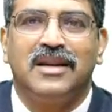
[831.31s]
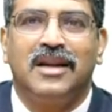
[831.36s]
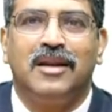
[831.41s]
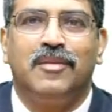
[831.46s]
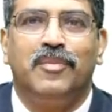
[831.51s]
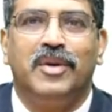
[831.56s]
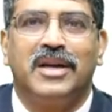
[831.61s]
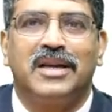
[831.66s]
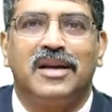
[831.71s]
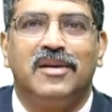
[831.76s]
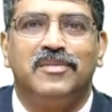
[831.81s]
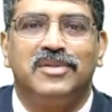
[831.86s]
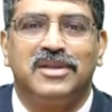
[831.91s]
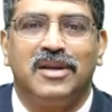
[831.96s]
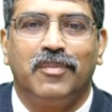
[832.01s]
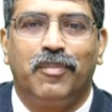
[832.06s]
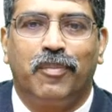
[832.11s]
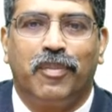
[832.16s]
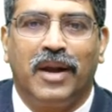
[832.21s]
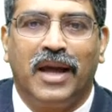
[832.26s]
it becomes
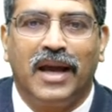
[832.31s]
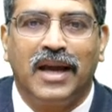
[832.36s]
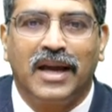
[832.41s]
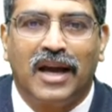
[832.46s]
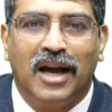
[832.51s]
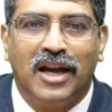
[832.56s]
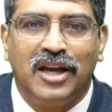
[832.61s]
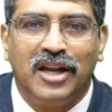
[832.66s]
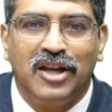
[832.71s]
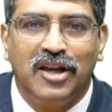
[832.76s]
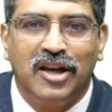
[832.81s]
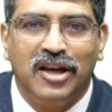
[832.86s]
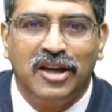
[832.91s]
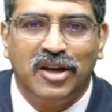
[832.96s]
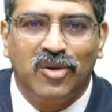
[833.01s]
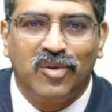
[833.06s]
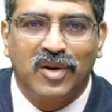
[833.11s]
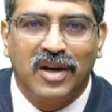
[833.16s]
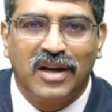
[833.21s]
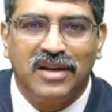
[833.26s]
a plaque and here
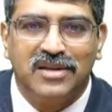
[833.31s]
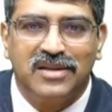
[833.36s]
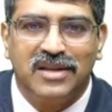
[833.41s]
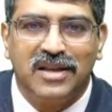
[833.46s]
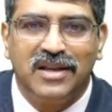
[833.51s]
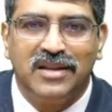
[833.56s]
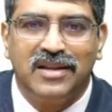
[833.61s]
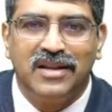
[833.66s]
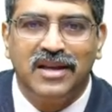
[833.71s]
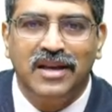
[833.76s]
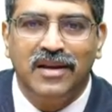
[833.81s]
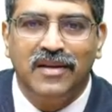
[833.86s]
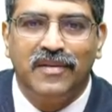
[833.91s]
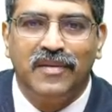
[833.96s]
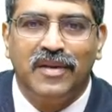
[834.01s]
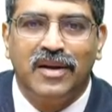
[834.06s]
you can see the